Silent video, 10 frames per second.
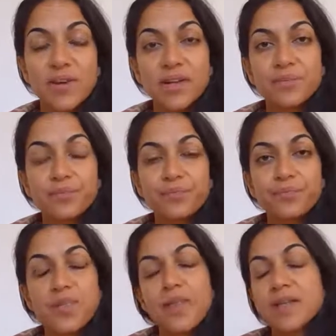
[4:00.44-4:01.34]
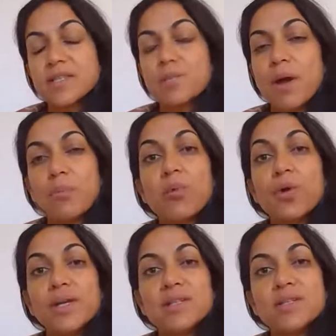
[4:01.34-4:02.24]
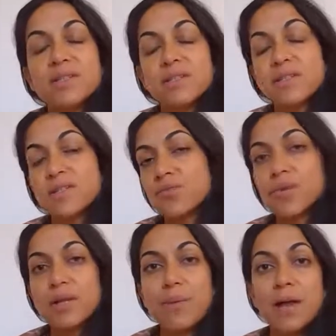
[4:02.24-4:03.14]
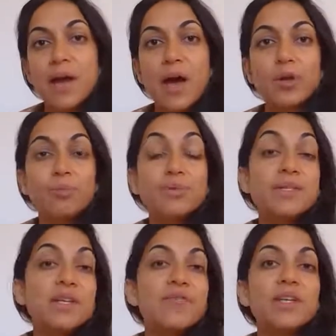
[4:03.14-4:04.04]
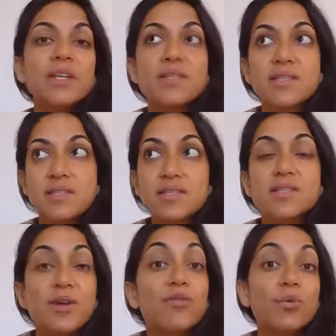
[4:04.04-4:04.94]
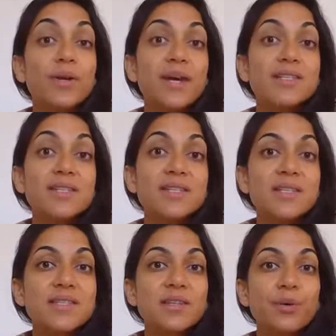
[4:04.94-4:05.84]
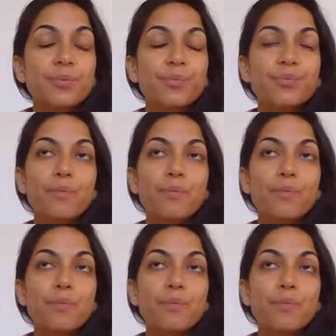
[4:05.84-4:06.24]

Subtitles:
it. That's my point. It doesn't really matter how you perceive it, it's a self-organizing system.